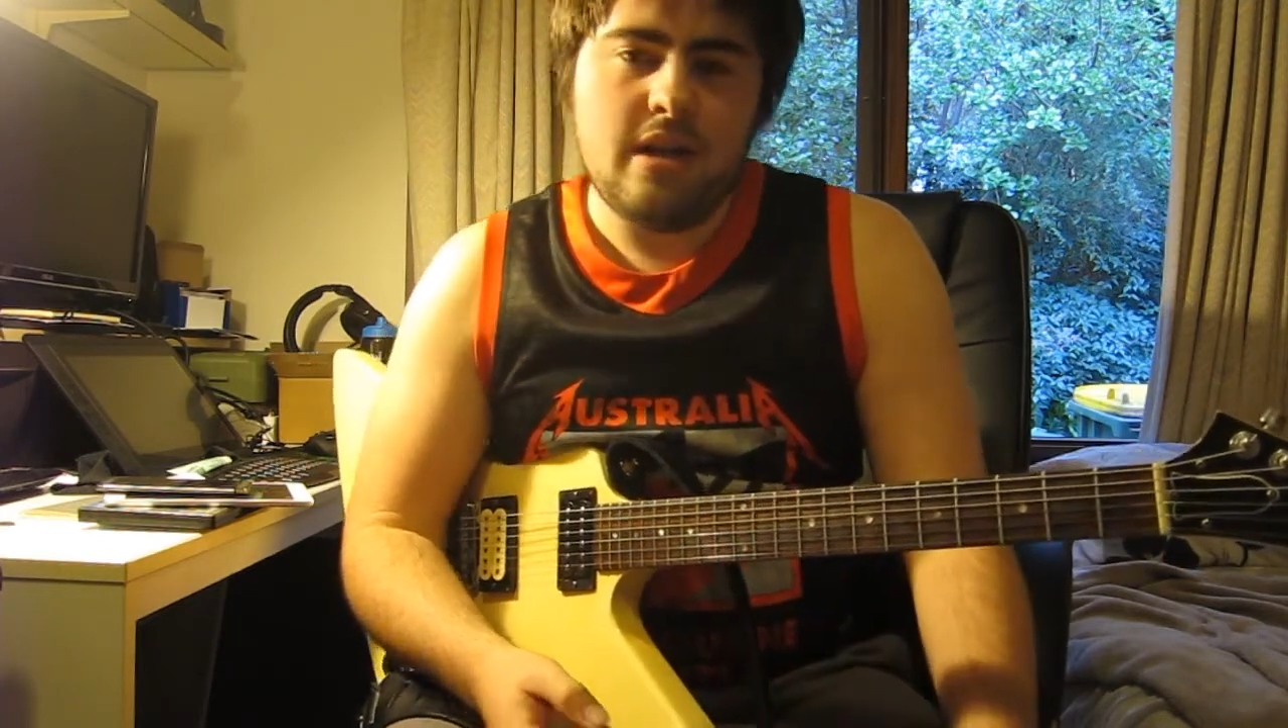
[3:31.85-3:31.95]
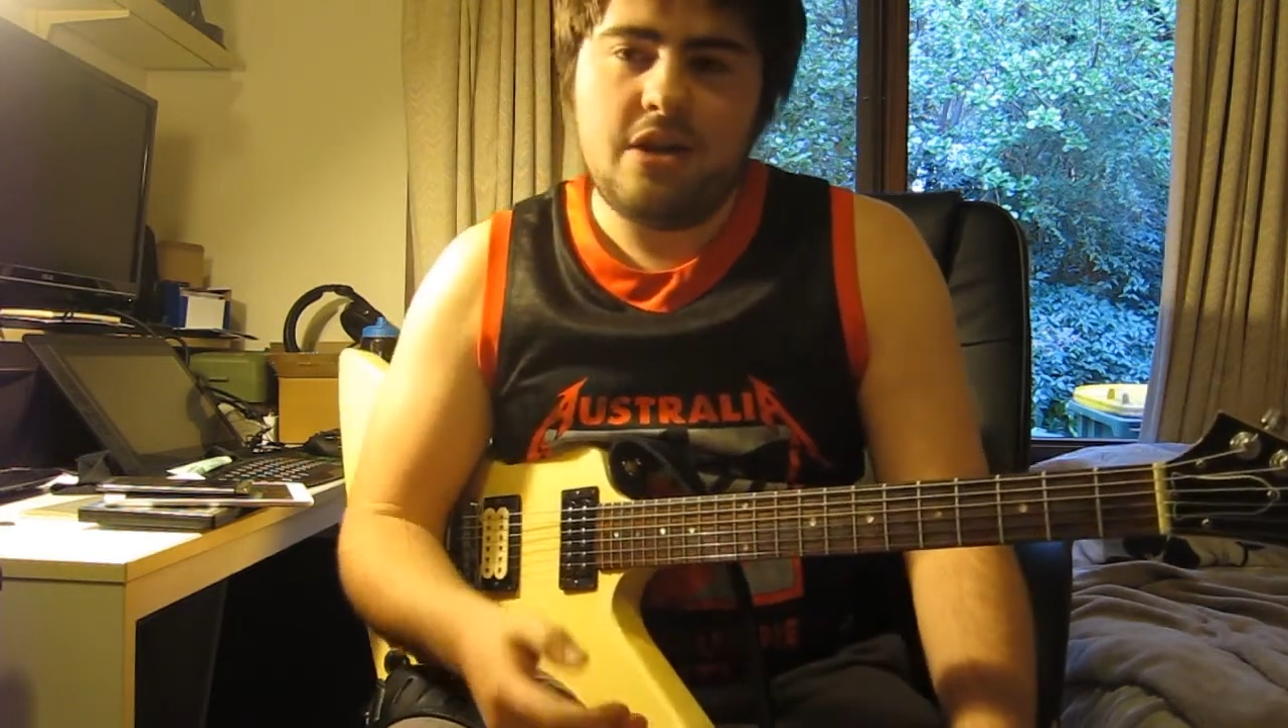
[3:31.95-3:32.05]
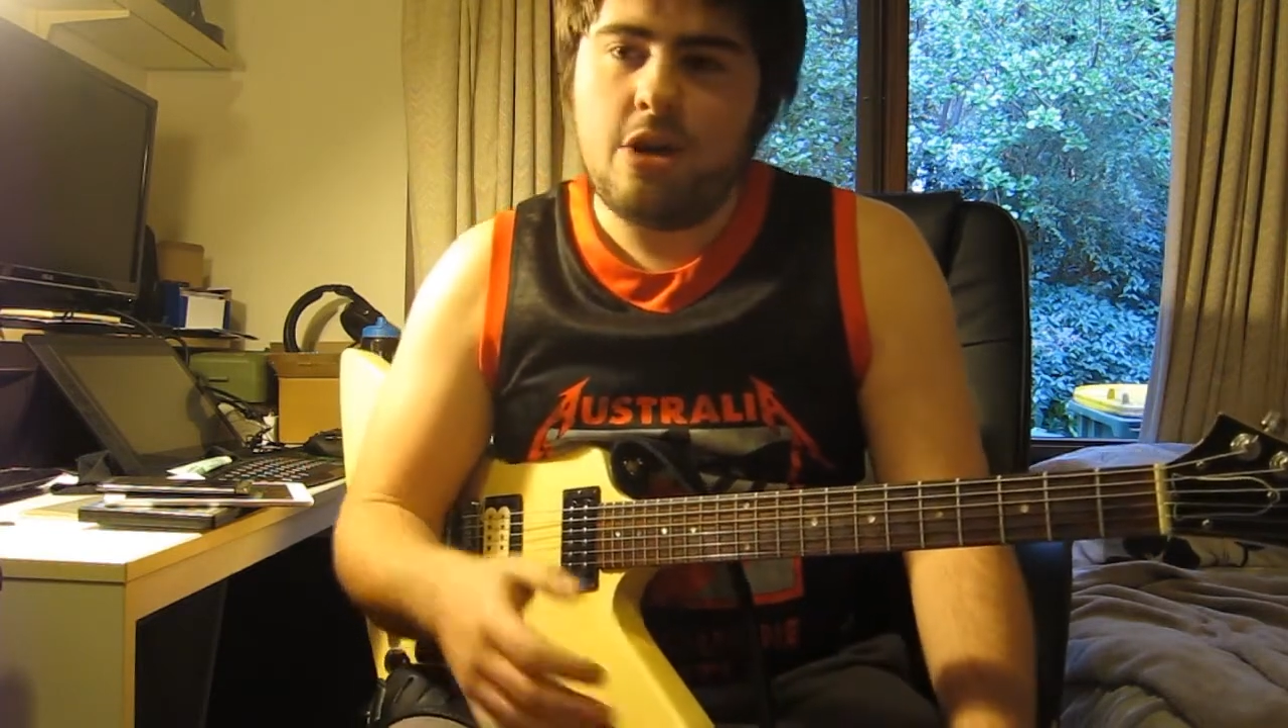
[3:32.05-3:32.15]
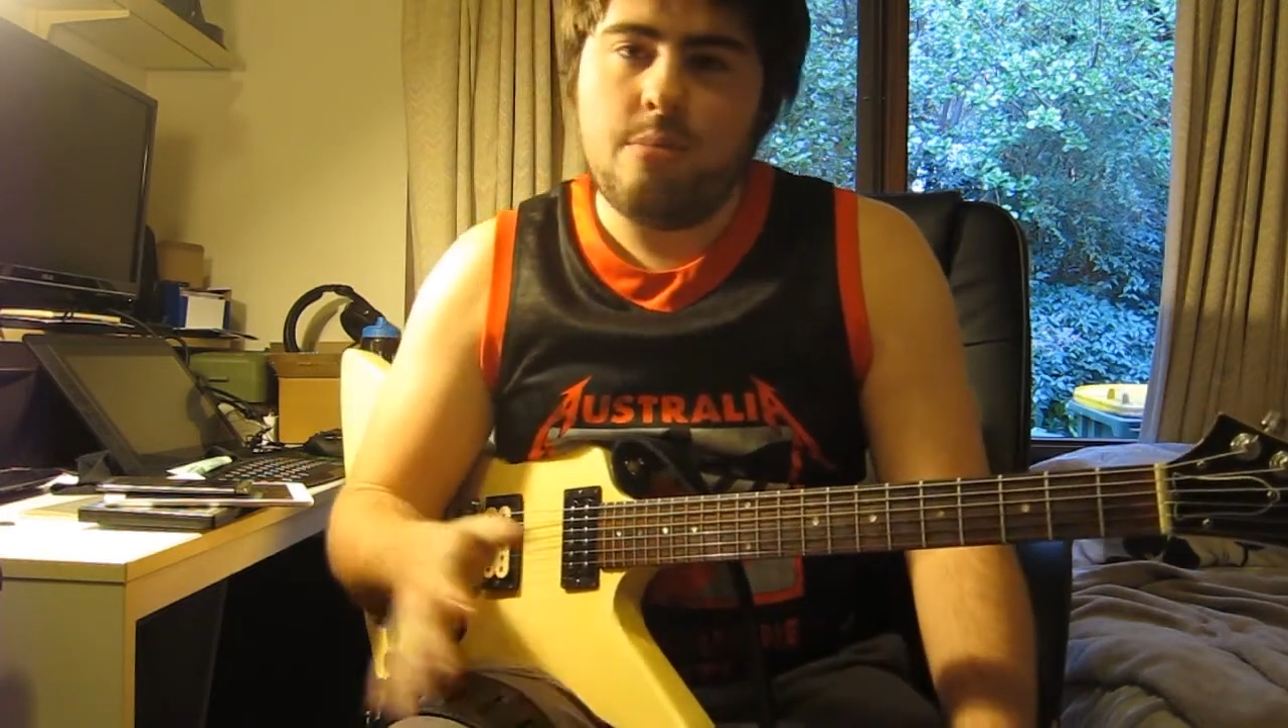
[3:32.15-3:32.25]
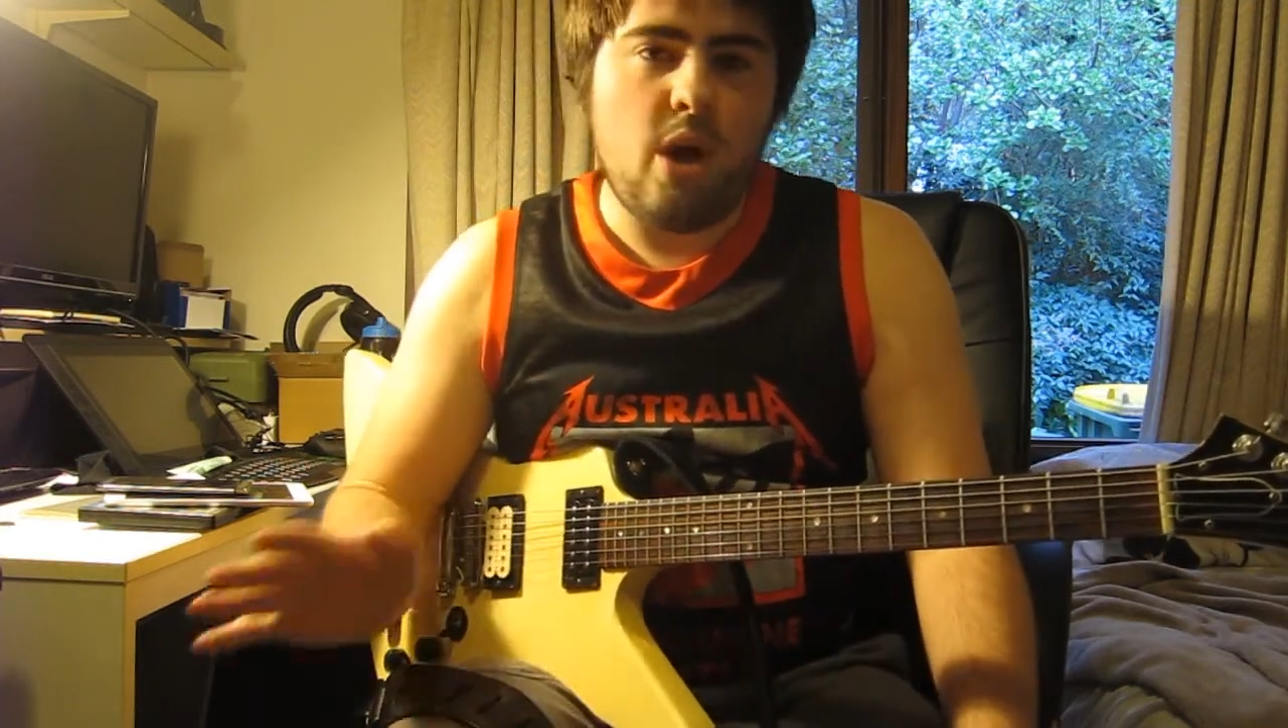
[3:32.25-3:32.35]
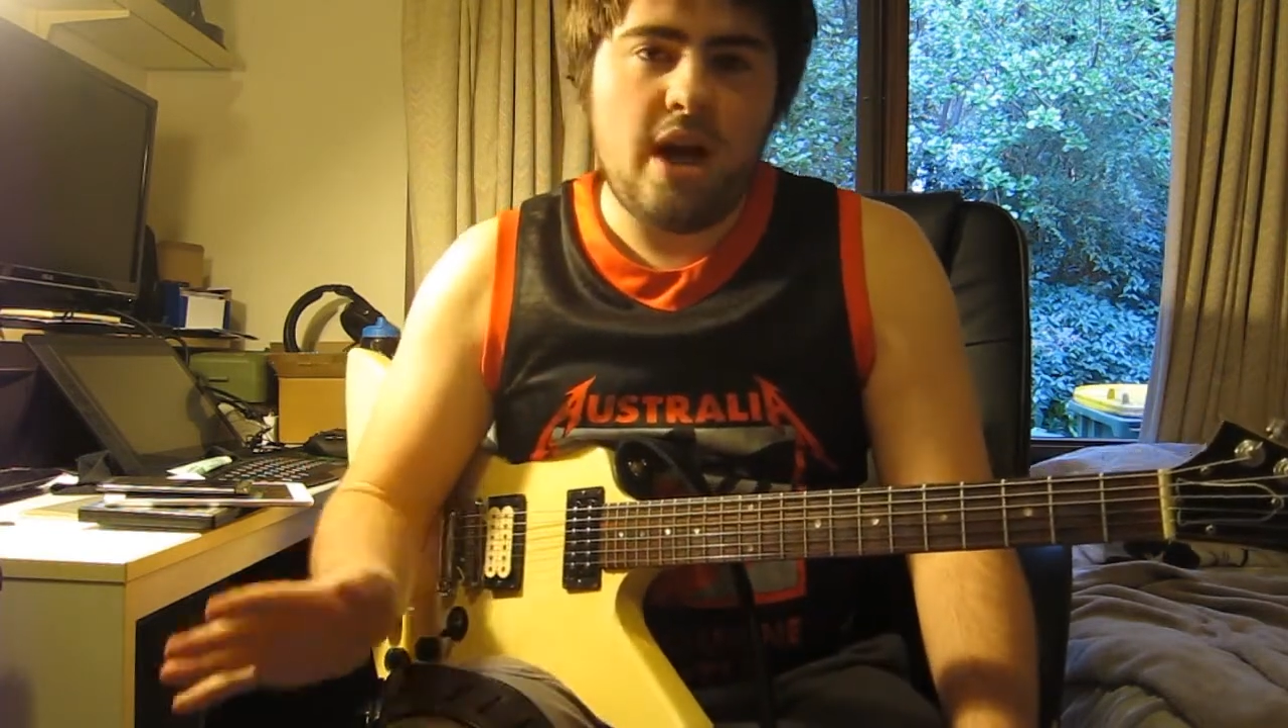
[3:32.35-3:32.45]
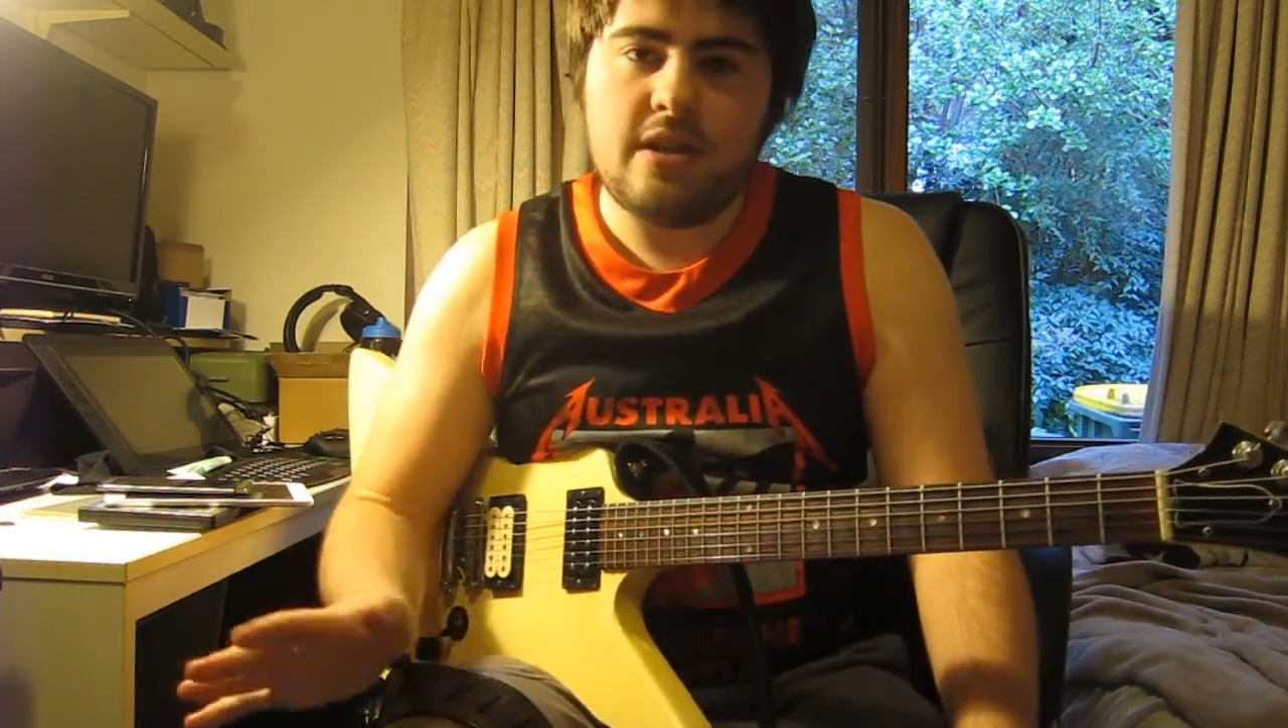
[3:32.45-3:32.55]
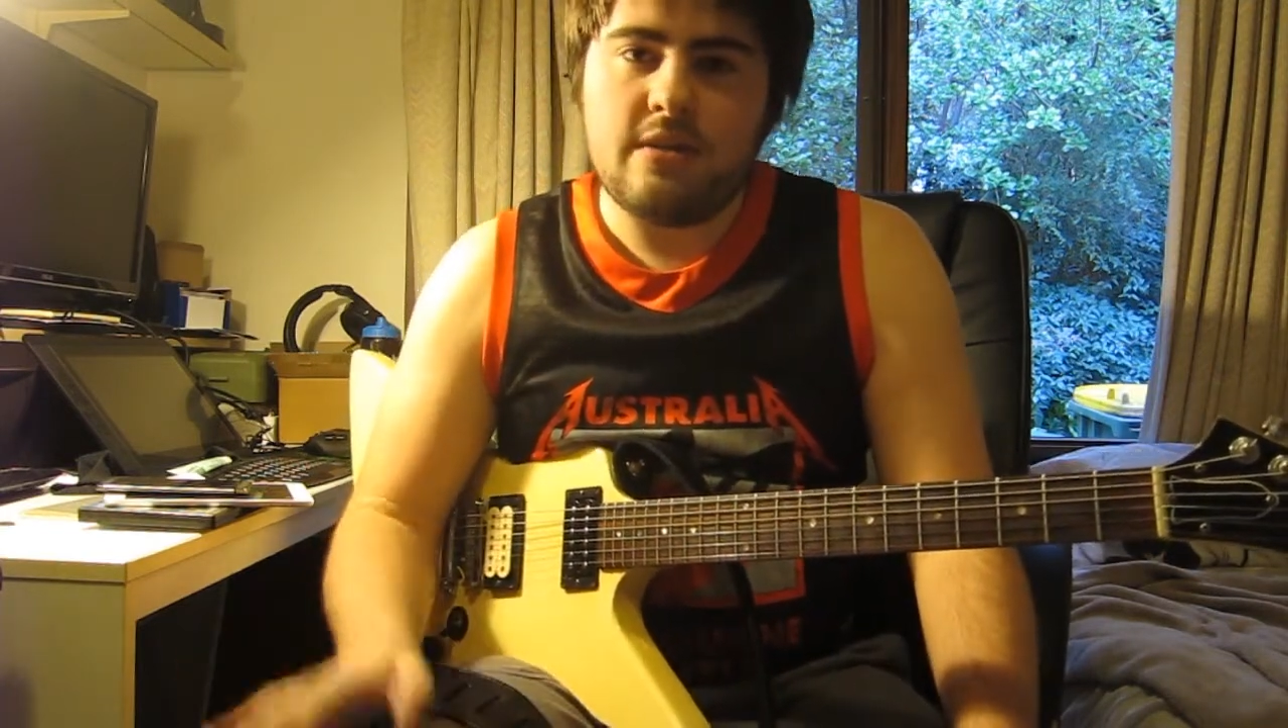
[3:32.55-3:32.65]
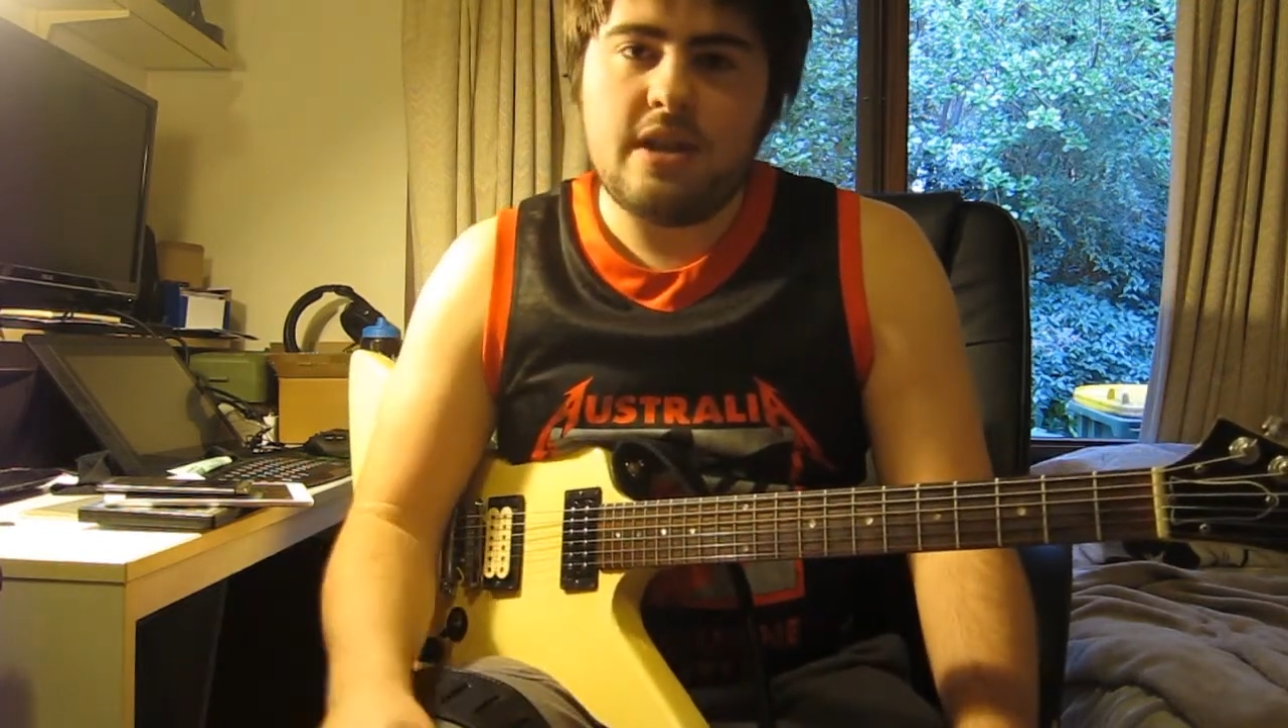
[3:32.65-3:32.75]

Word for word: no mics